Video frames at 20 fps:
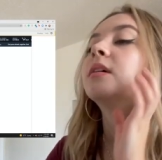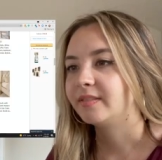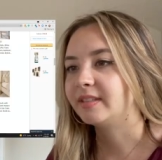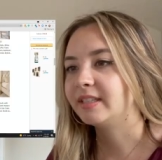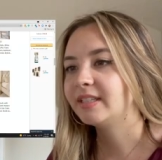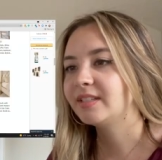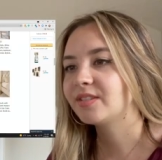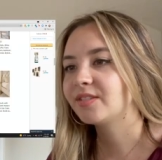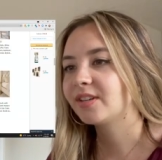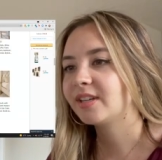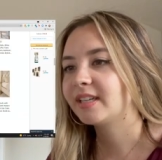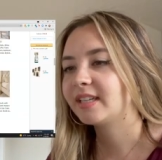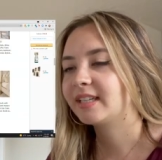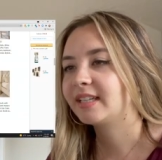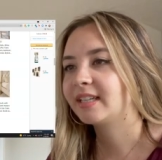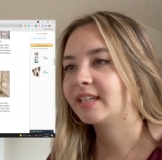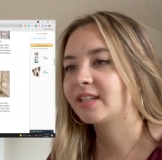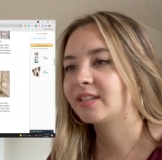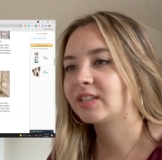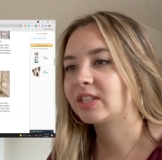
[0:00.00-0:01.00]
These right
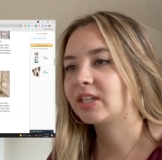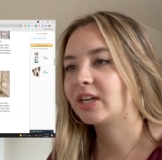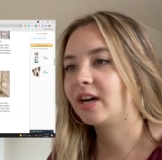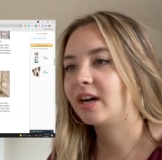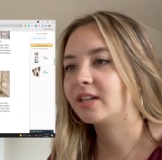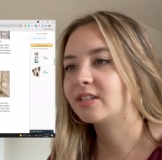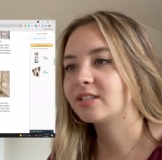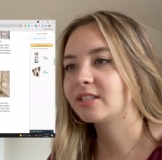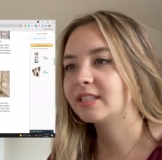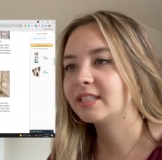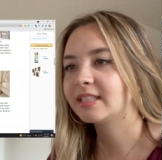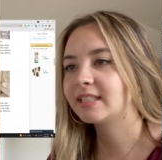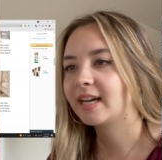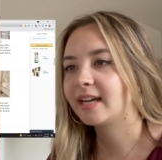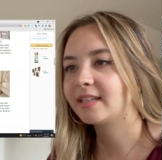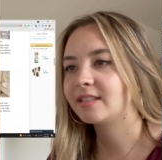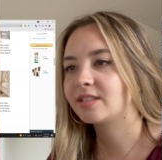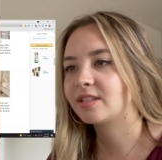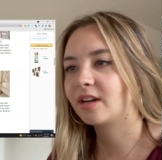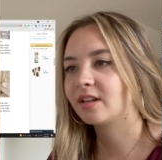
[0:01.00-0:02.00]
here, they're
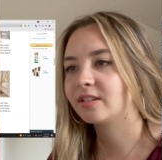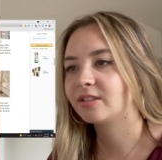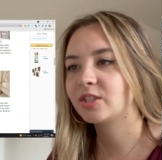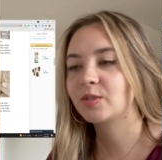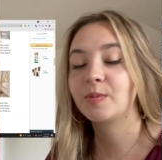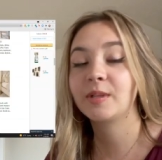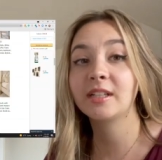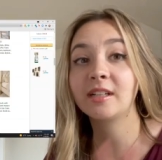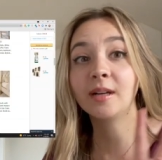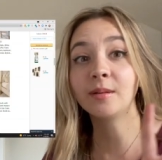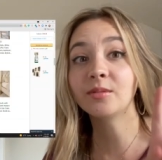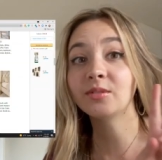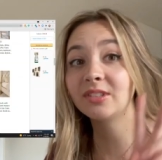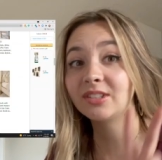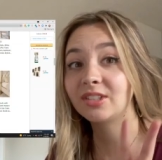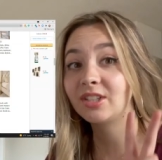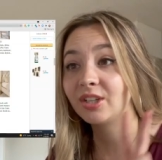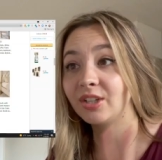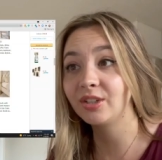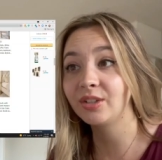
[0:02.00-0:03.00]
$109, but it comes
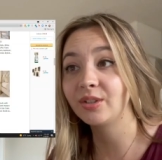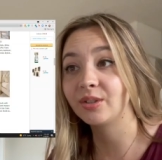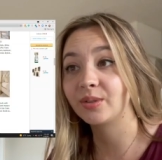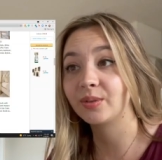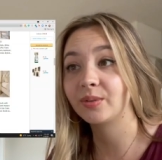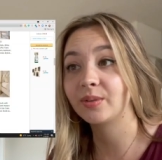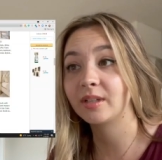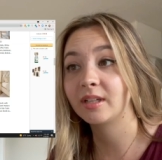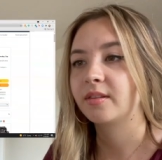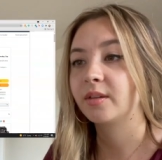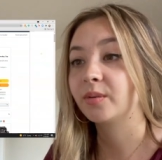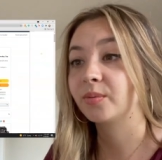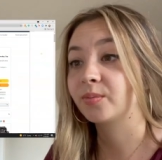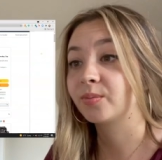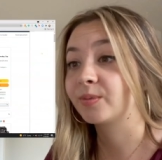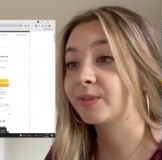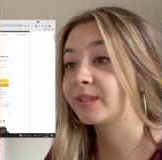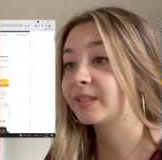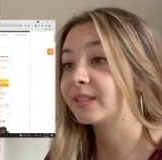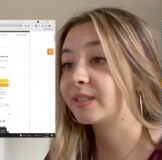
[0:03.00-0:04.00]
with two. They're
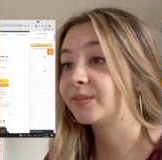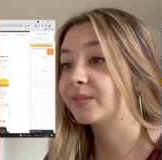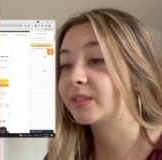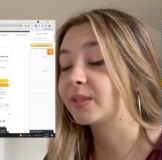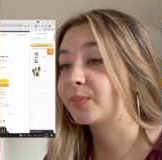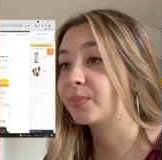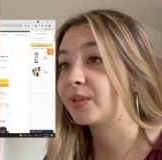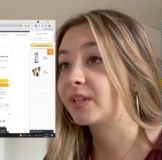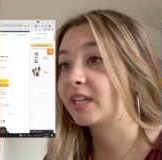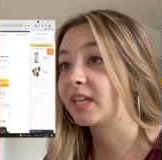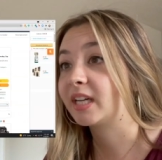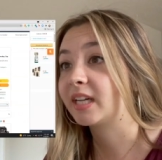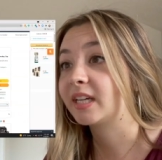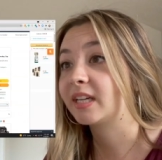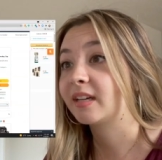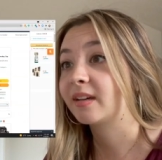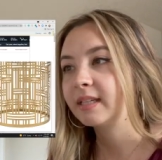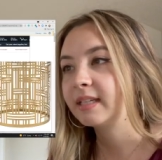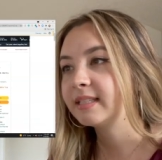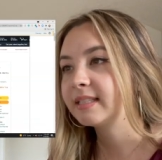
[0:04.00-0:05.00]
really, really
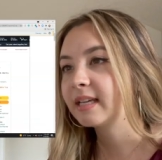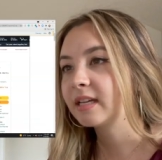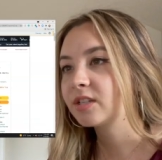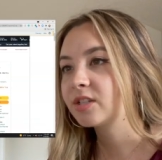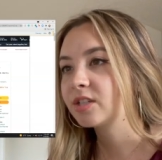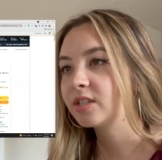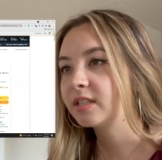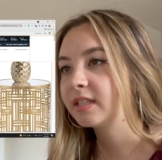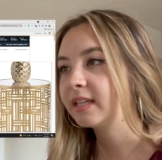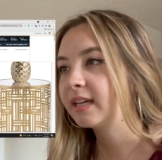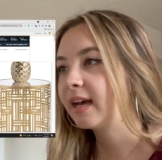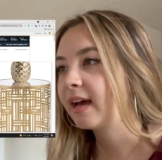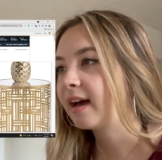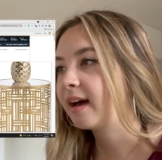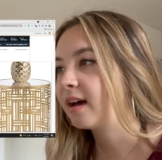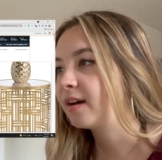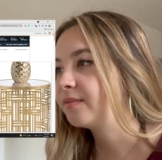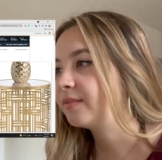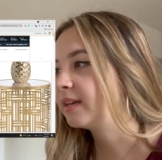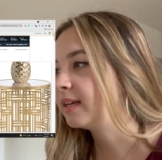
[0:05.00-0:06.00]
pretty. These actually
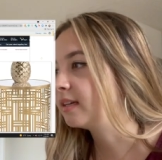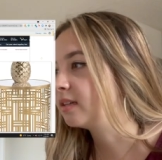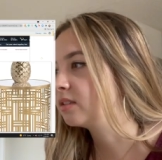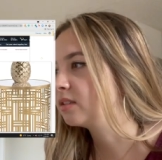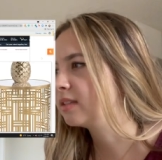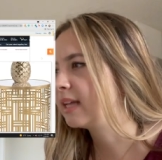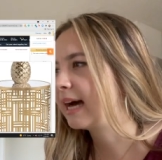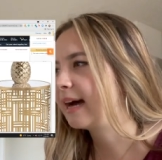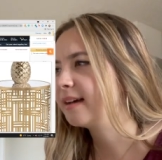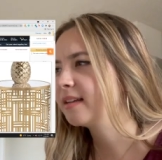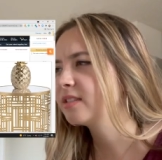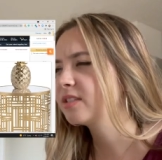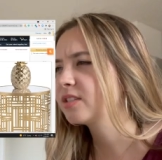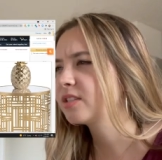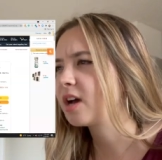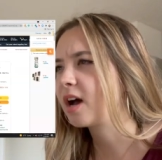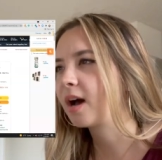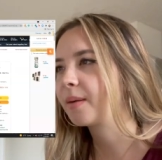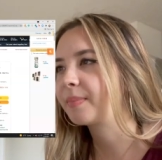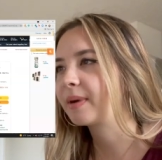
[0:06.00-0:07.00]
have a glass
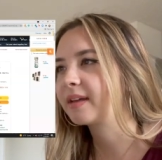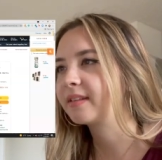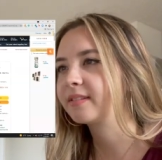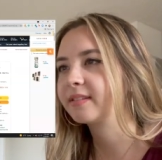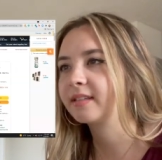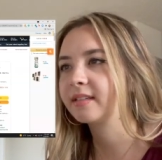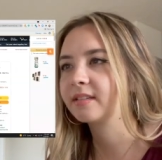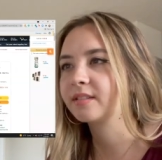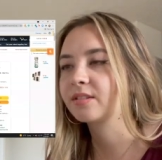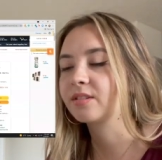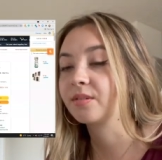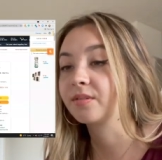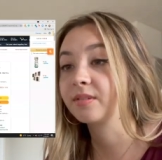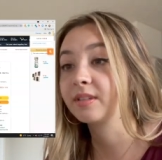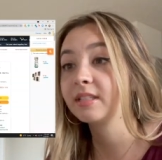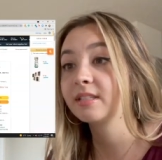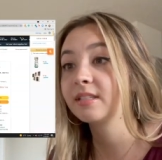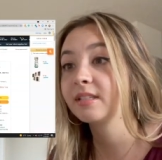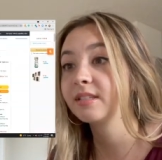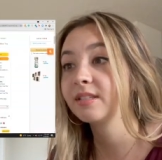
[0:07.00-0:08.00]
top, I think. So
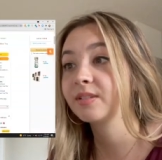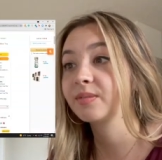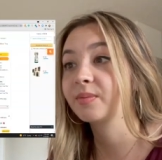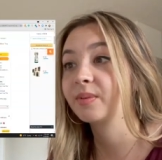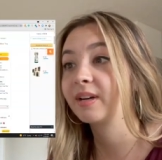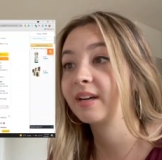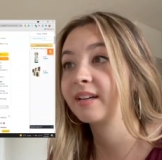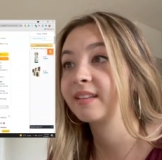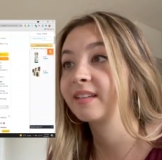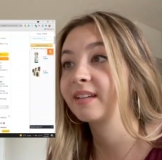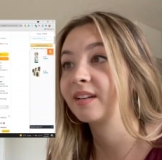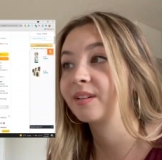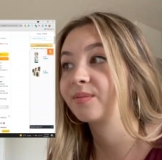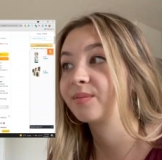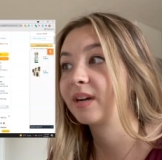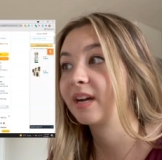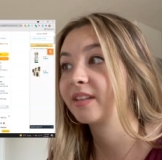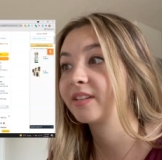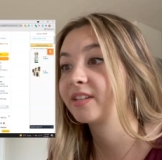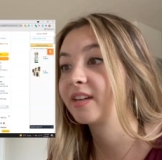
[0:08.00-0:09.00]
this is what I think I'd
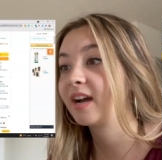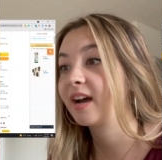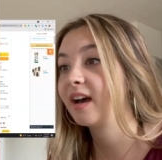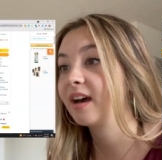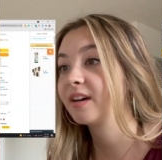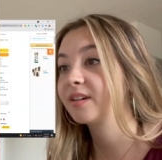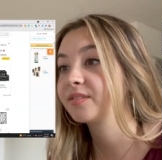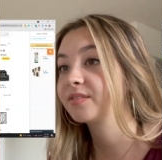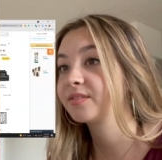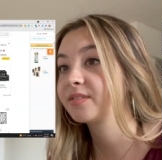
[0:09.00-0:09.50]
rather have.